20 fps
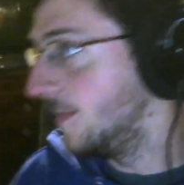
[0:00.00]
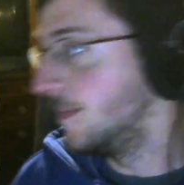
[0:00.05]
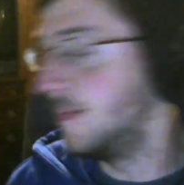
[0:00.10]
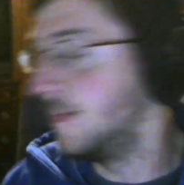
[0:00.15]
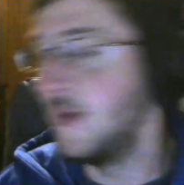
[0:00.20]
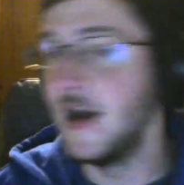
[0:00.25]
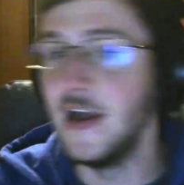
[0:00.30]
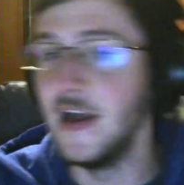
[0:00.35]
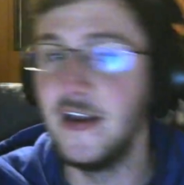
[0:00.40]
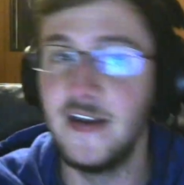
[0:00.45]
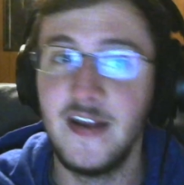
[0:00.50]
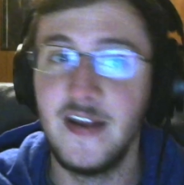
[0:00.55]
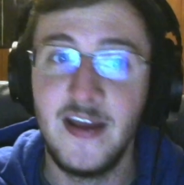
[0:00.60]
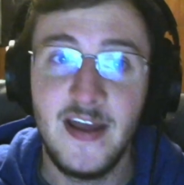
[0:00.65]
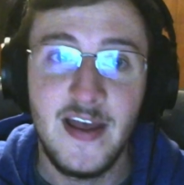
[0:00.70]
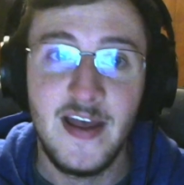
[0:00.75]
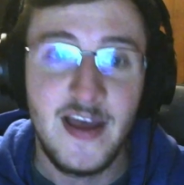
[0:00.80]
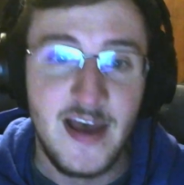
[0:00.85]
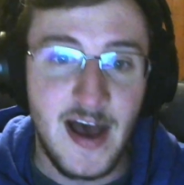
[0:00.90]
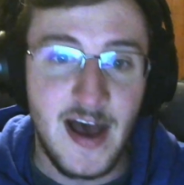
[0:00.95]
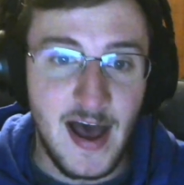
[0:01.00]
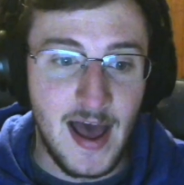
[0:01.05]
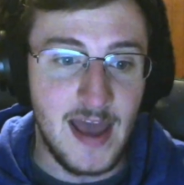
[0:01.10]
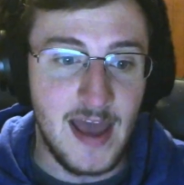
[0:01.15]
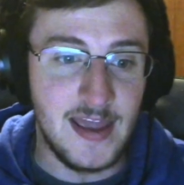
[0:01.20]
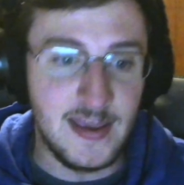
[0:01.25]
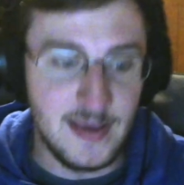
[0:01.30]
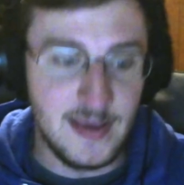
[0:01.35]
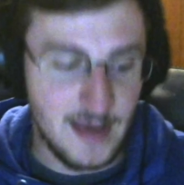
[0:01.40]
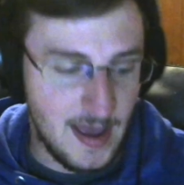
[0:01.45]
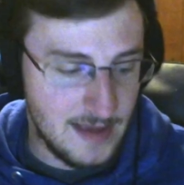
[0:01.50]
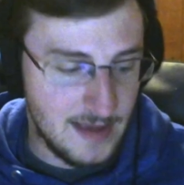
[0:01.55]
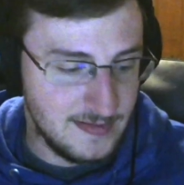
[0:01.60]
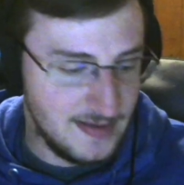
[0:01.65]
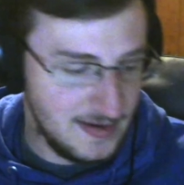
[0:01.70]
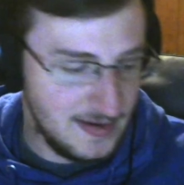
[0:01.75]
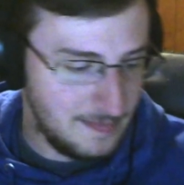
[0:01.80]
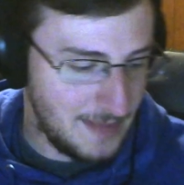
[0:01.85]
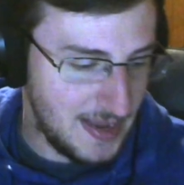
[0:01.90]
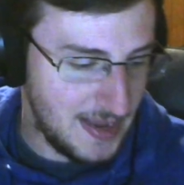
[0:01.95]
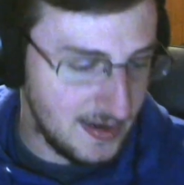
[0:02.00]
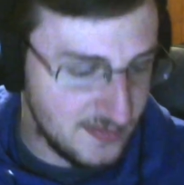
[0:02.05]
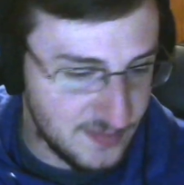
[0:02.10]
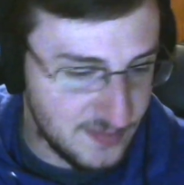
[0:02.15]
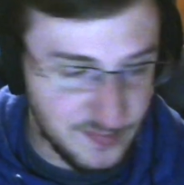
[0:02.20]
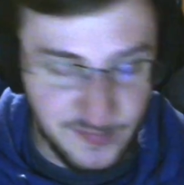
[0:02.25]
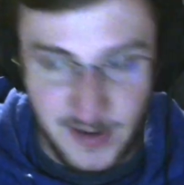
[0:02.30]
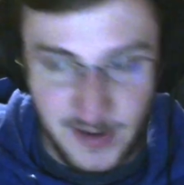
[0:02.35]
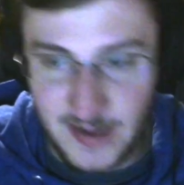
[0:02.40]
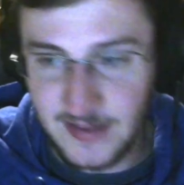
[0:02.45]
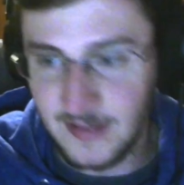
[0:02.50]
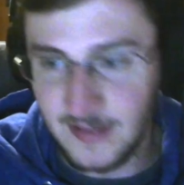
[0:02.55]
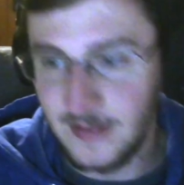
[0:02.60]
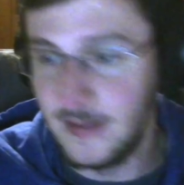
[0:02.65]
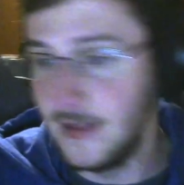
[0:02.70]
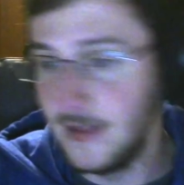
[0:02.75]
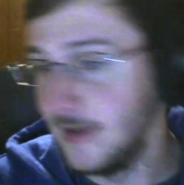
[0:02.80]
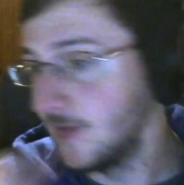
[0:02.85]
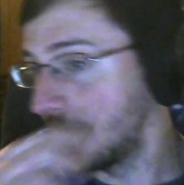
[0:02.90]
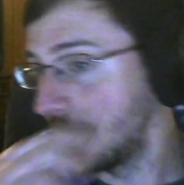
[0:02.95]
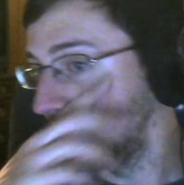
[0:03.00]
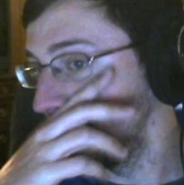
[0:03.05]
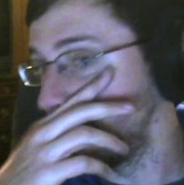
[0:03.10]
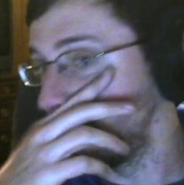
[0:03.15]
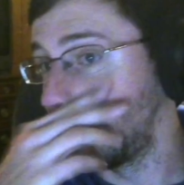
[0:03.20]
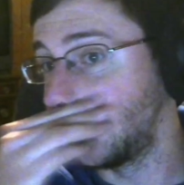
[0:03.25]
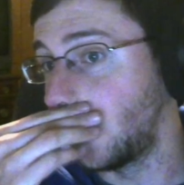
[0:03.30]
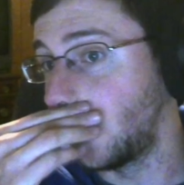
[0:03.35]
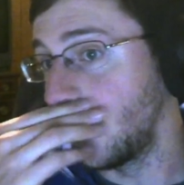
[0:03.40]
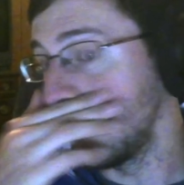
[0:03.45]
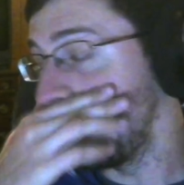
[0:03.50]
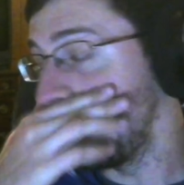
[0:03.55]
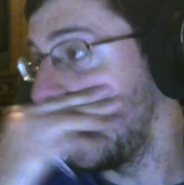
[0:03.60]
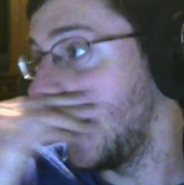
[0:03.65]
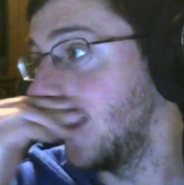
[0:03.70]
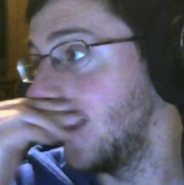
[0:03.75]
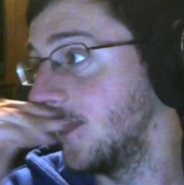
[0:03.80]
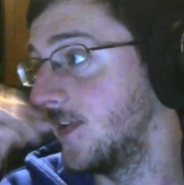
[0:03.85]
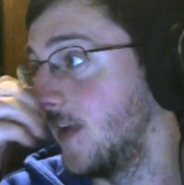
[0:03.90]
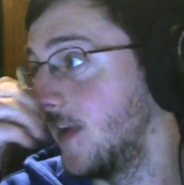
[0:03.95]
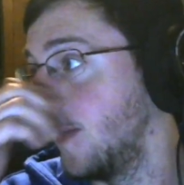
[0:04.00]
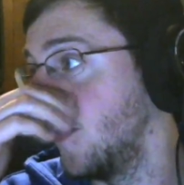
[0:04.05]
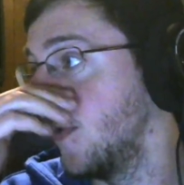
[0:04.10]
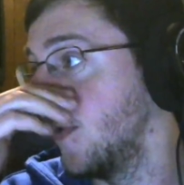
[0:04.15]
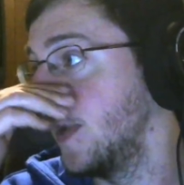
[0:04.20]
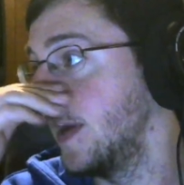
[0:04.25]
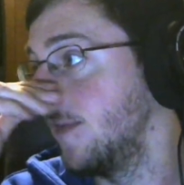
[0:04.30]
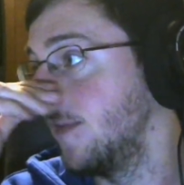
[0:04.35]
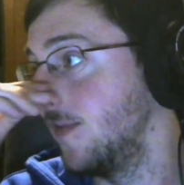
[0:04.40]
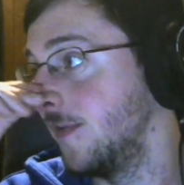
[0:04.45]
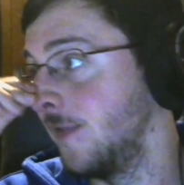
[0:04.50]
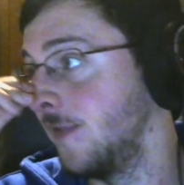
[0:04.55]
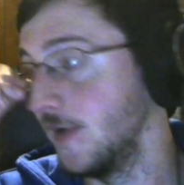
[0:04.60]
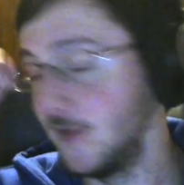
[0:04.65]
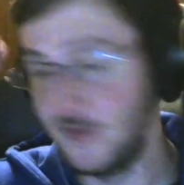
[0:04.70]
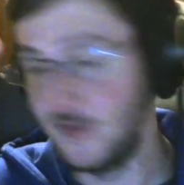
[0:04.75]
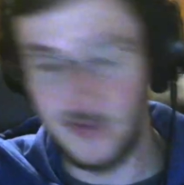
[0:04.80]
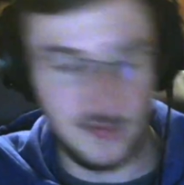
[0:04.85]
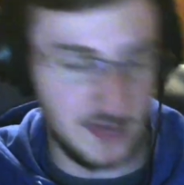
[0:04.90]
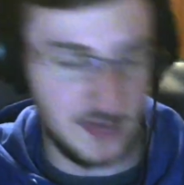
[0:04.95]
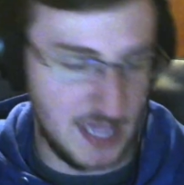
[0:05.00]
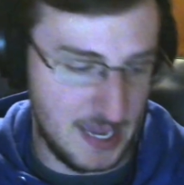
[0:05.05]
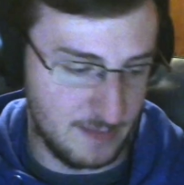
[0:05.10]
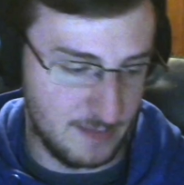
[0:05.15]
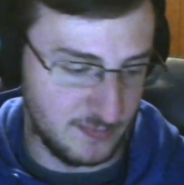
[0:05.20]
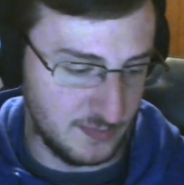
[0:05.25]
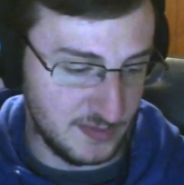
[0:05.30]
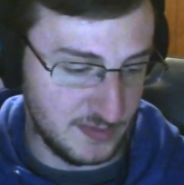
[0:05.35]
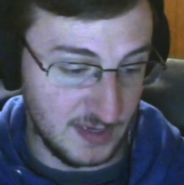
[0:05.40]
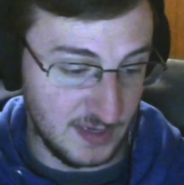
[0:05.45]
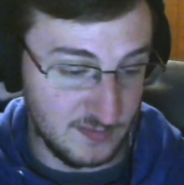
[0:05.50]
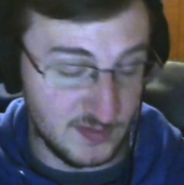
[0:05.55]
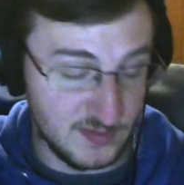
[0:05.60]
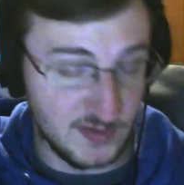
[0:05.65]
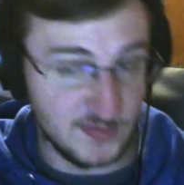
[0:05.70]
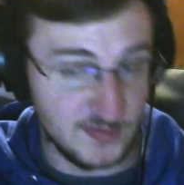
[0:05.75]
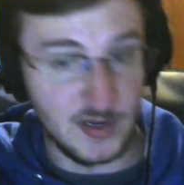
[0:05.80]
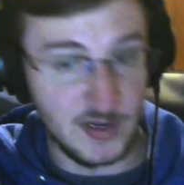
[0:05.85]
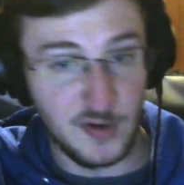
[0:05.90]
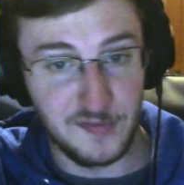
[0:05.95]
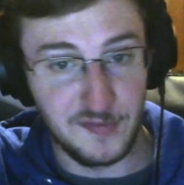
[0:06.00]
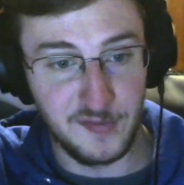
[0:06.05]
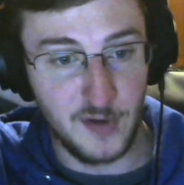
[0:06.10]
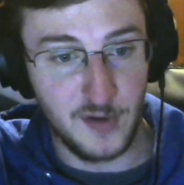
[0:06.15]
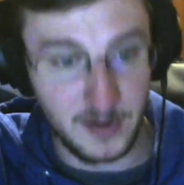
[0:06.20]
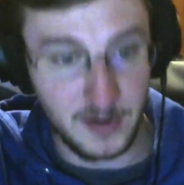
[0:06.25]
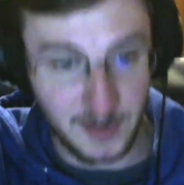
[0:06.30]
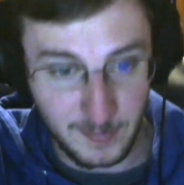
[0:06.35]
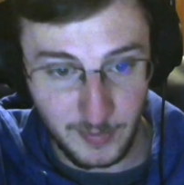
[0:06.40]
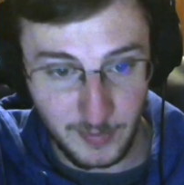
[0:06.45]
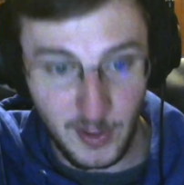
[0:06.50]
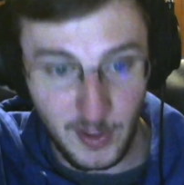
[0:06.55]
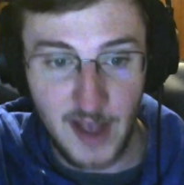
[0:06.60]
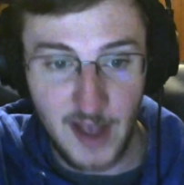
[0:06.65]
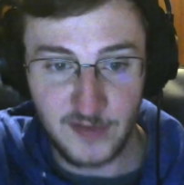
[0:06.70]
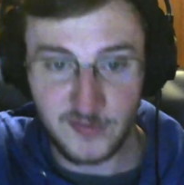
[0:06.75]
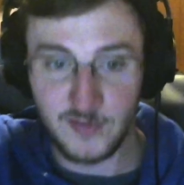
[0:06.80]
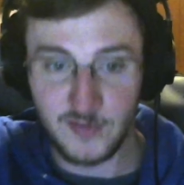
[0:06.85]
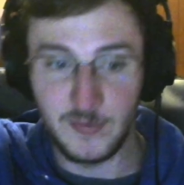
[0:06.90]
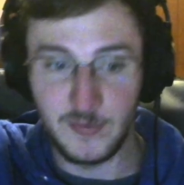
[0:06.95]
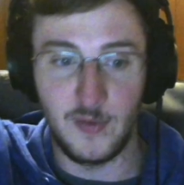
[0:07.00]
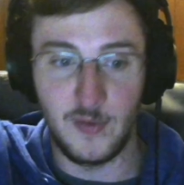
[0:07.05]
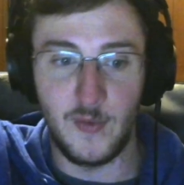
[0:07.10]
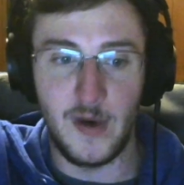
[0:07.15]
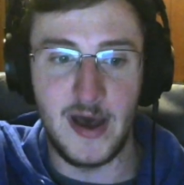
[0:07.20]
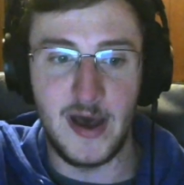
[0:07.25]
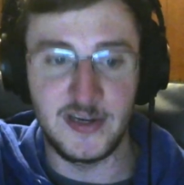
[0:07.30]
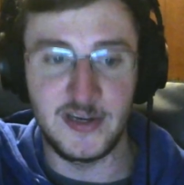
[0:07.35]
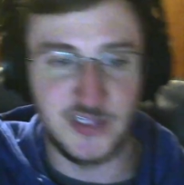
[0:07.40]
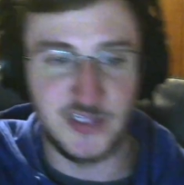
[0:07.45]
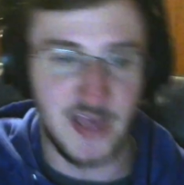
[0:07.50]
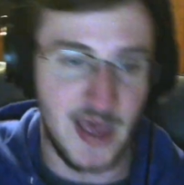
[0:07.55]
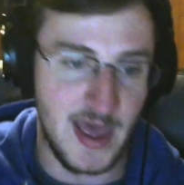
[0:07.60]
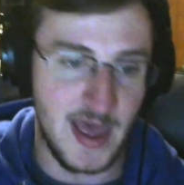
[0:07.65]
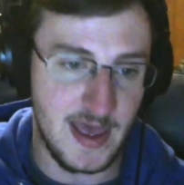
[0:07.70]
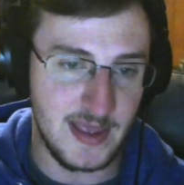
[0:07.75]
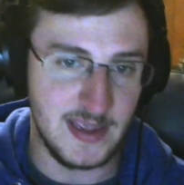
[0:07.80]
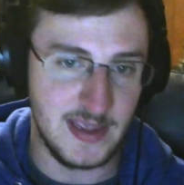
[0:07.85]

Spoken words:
but I did manage to find this 4-minute summary of the first 2 games, which gives just the overarching plot, so we will watch that.